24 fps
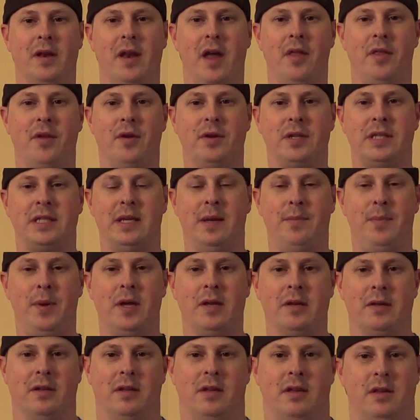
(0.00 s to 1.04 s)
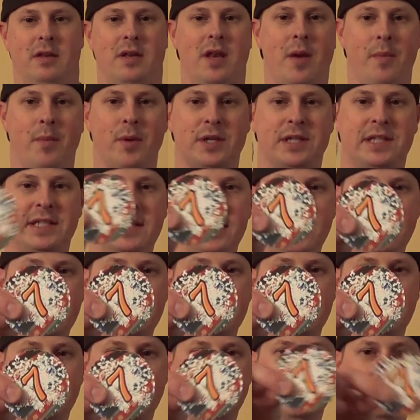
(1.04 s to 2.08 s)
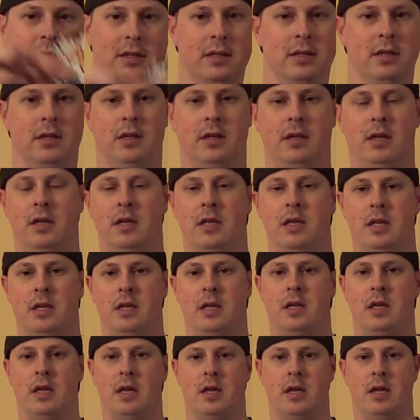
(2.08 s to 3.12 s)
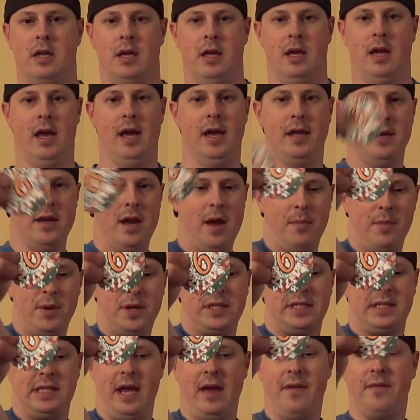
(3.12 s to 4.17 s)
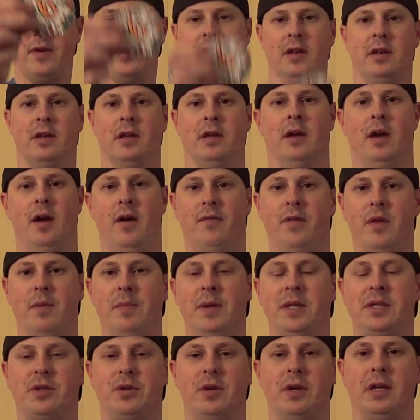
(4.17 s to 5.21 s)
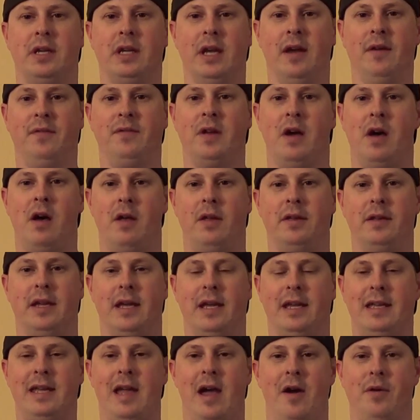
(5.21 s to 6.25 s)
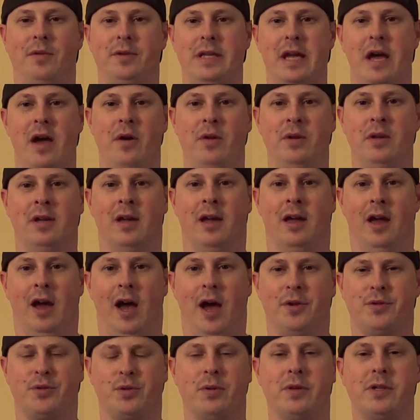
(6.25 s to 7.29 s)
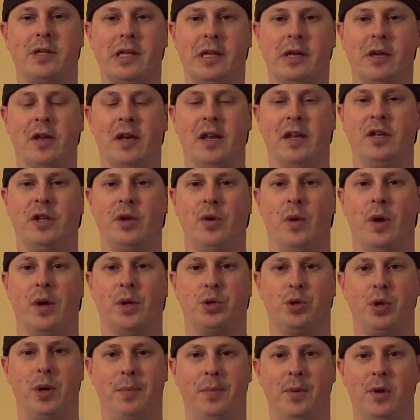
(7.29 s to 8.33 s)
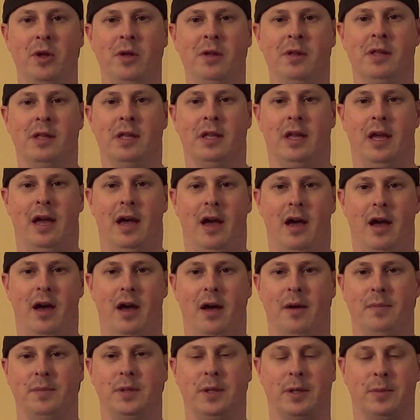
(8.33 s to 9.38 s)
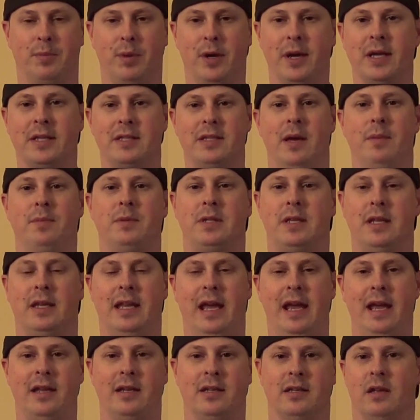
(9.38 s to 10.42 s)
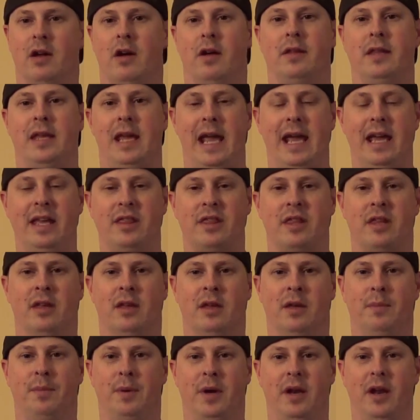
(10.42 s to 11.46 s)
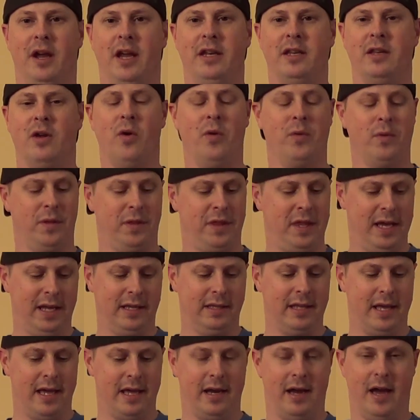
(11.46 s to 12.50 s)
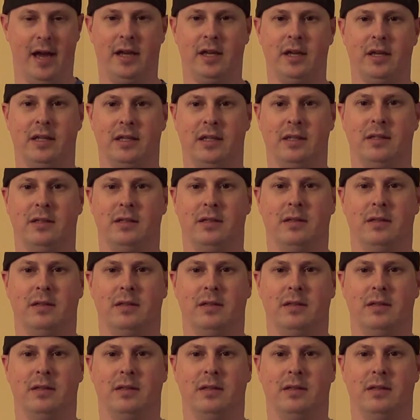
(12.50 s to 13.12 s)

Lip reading: another Sipp'it, number 6 and number 7 of the Mystery Gift Holiday Countdown. I was originally going to do a triple to bring us up to date on the 8th, but I don't think that I can,